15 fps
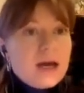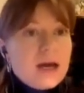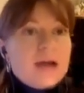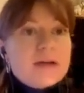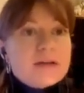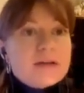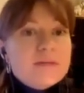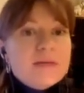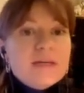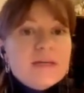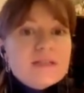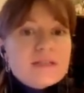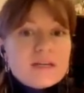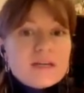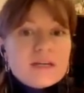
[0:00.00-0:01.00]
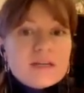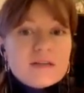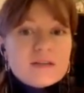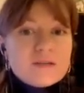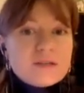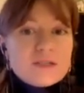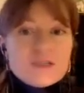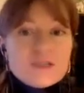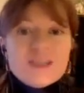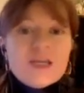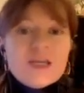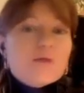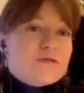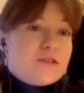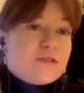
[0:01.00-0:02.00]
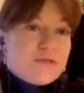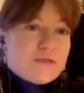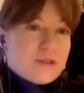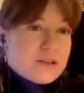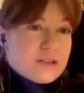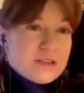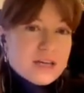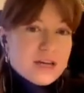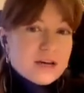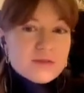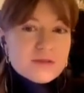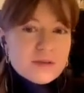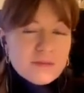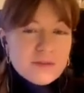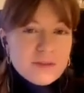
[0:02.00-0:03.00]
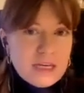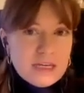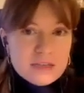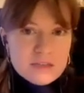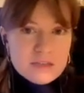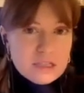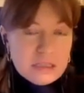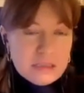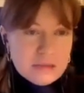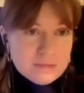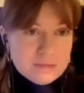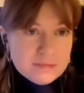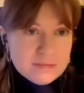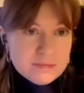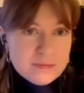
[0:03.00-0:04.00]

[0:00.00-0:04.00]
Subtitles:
And it means that there is no difference how something is done.